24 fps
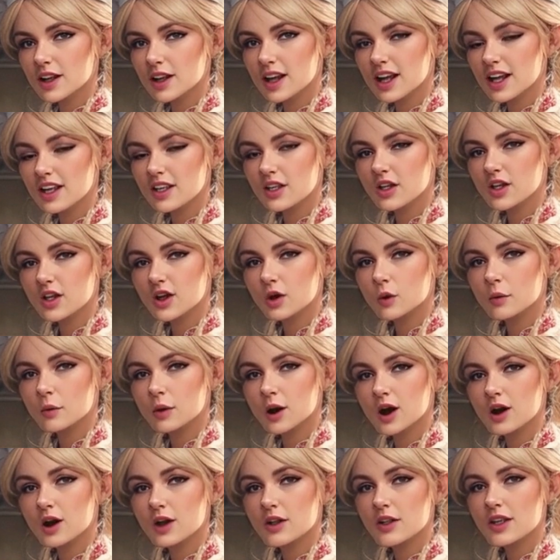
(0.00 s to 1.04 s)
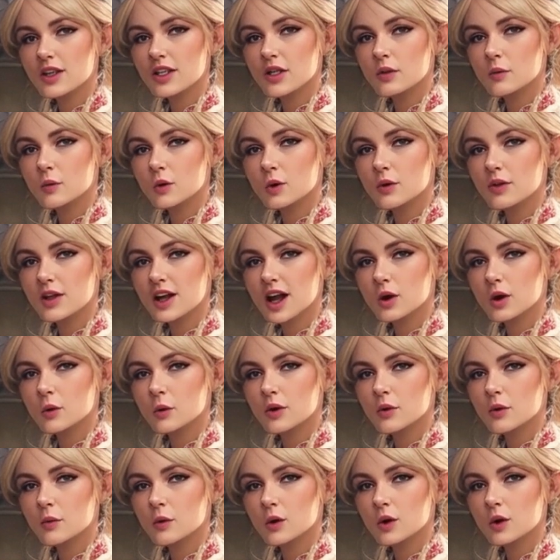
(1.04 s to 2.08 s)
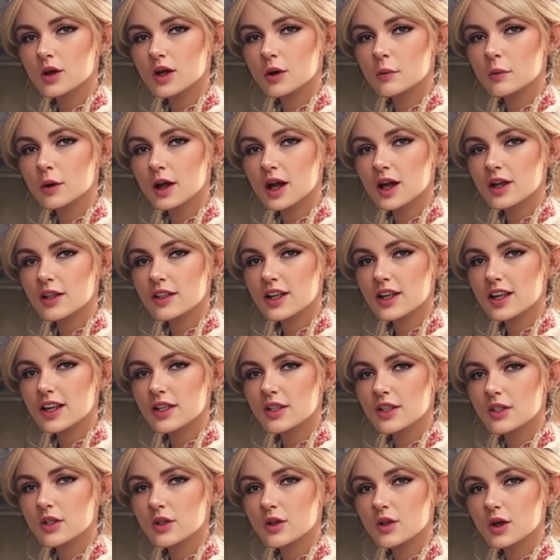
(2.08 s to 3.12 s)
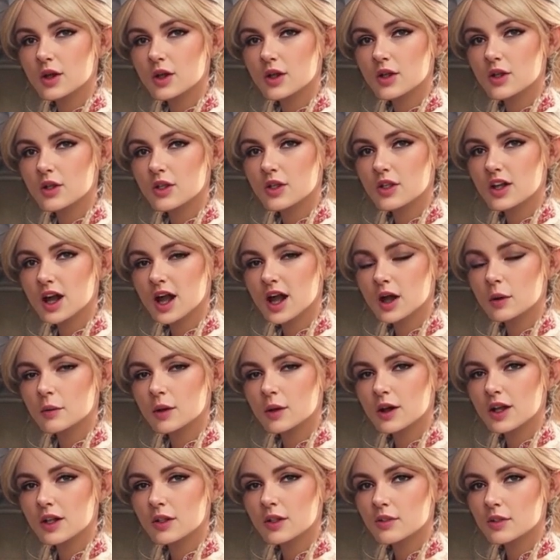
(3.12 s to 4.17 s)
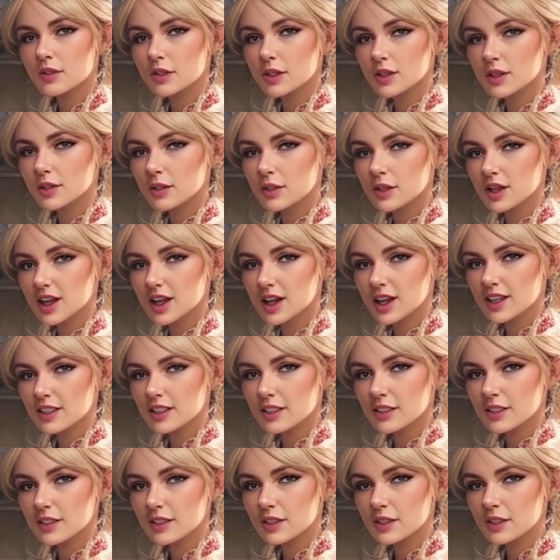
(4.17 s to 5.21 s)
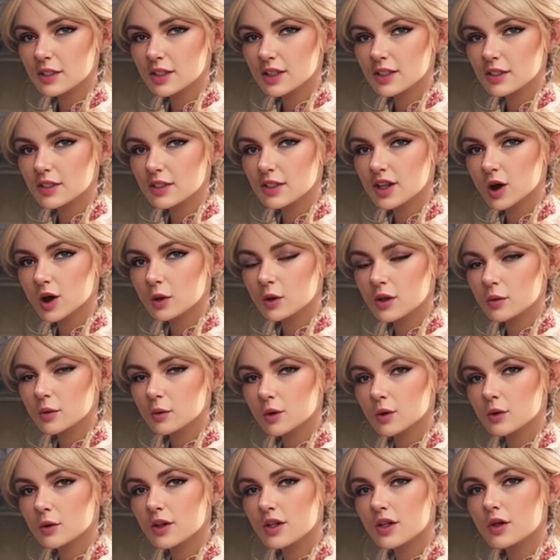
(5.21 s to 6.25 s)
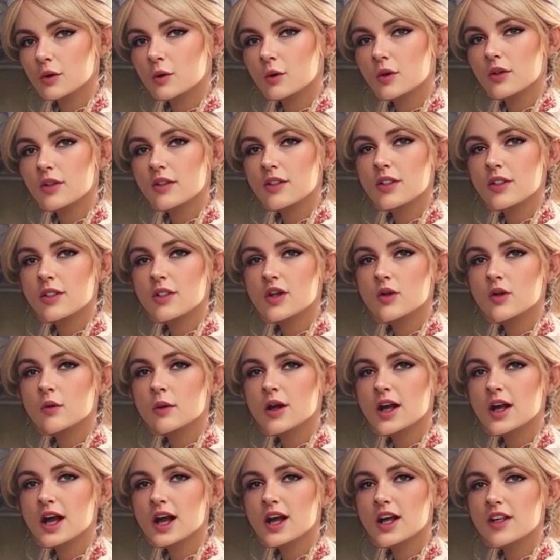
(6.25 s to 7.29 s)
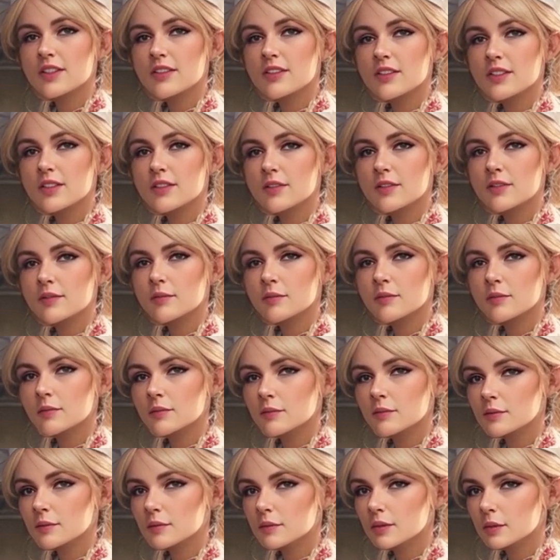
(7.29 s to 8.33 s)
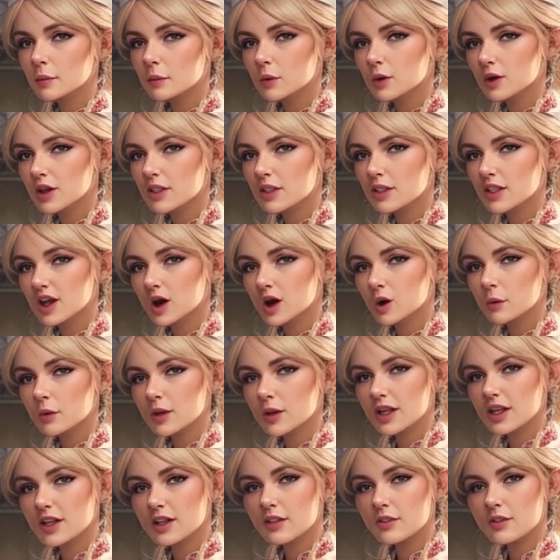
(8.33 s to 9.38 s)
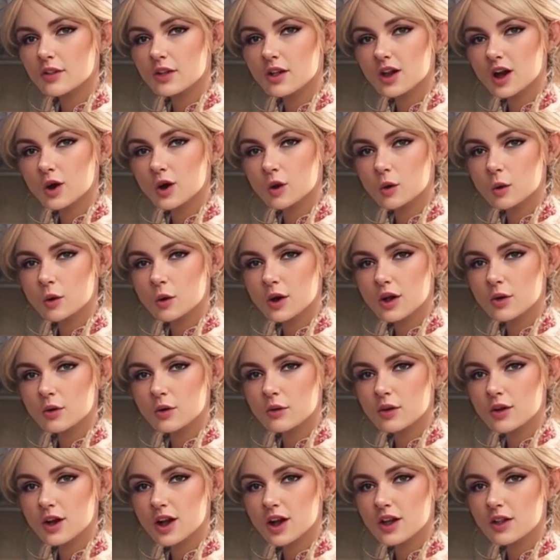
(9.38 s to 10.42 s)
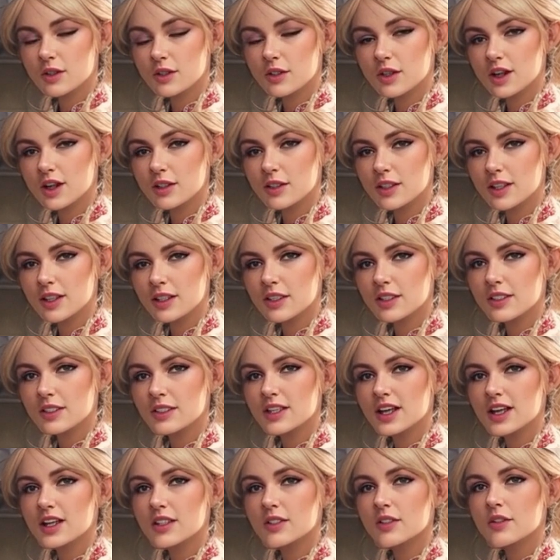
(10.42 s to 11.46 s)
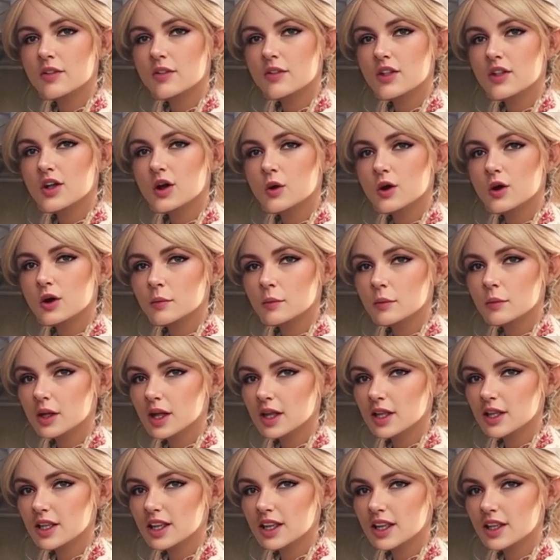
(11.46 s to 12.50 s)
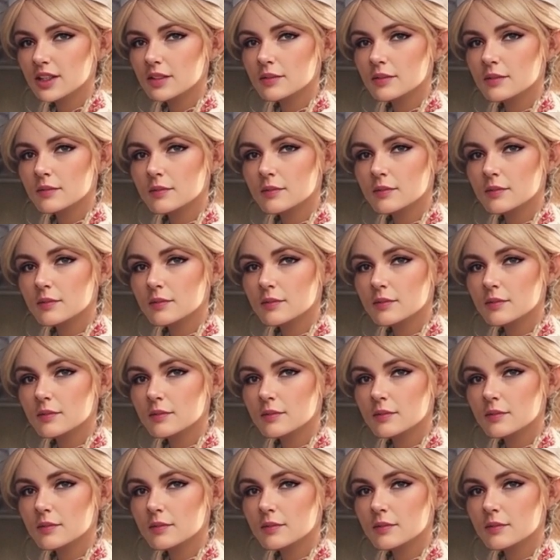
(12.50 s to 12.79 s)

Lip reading: Each dough ball is rolled out with a rolling pin in a circular shape and of a thin thickness, then the dough is rolled into a cylinder by hand. Press the open end of the dough with your fingers until it sticks to the dough completely.